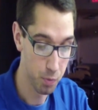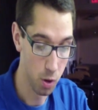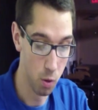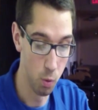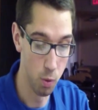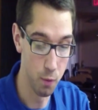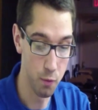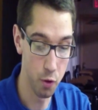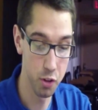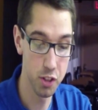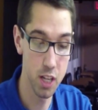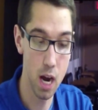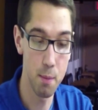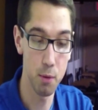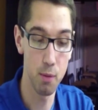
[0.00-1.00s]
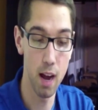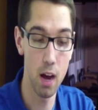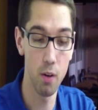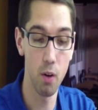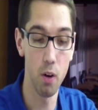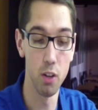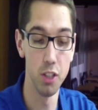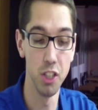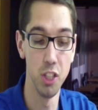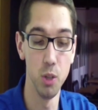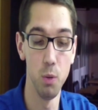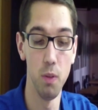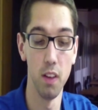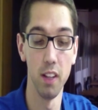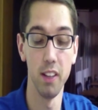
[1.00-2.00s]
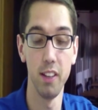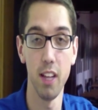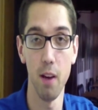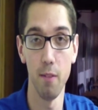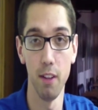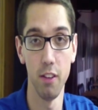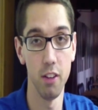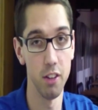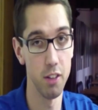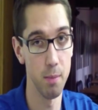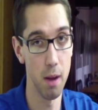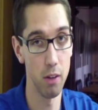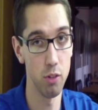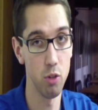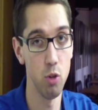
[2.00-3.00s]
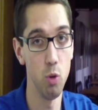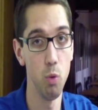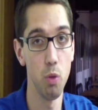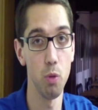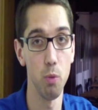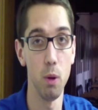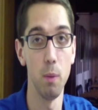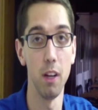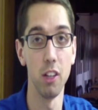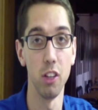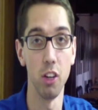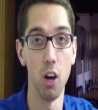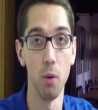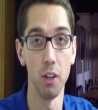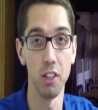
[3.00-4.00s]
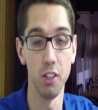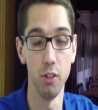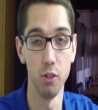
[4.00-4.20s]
who the first time around on June the 7th, just about 3 weeks ago,